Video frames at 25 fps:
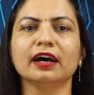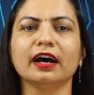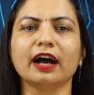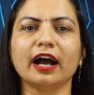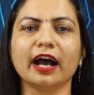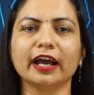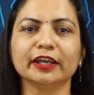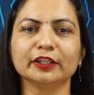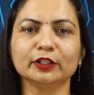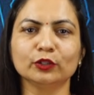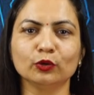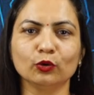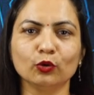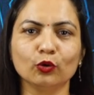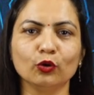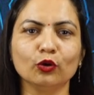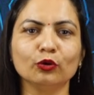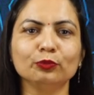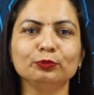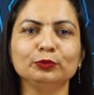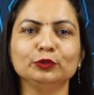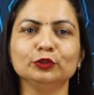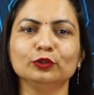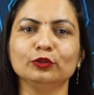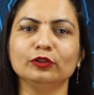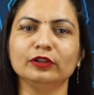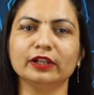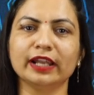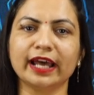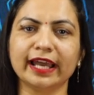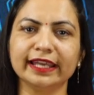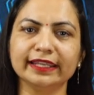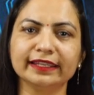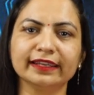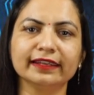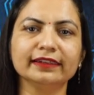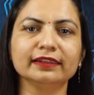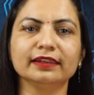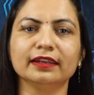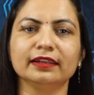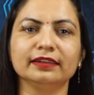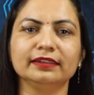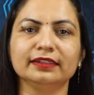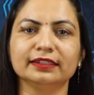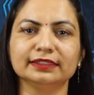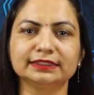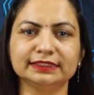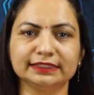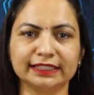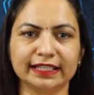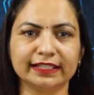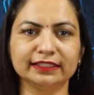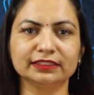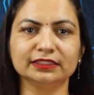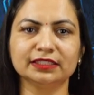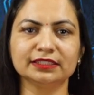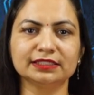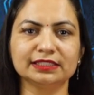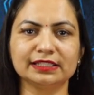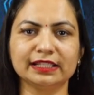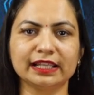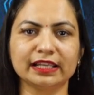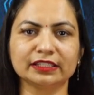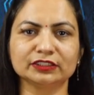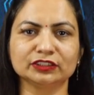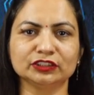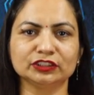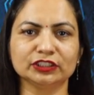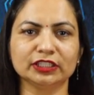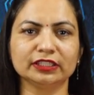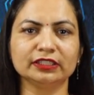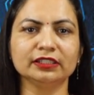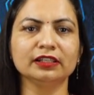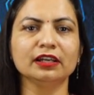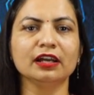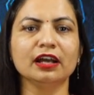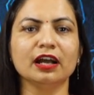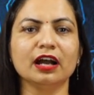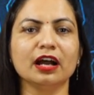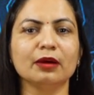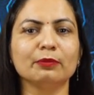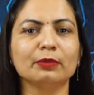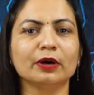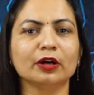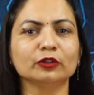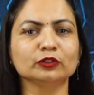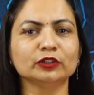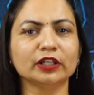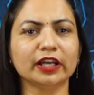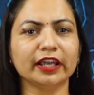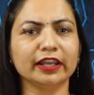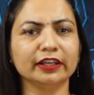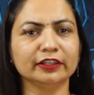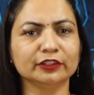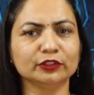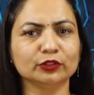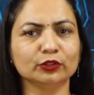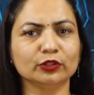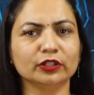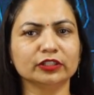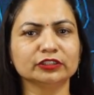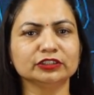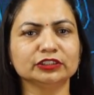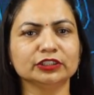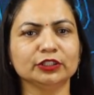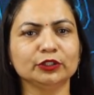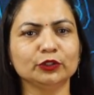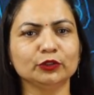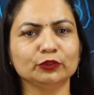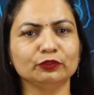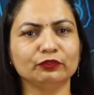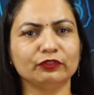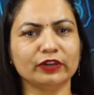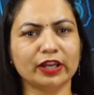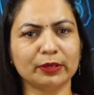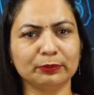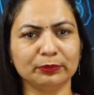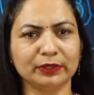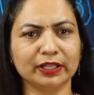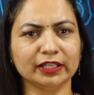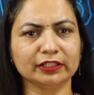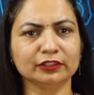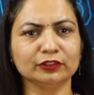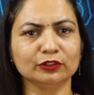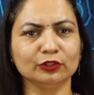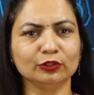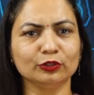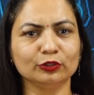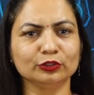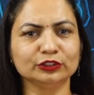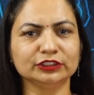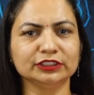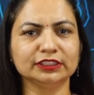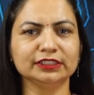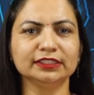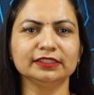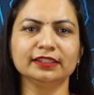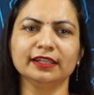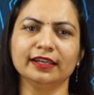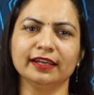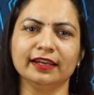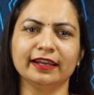I hope you like and understand this lecture about the introduction to web technology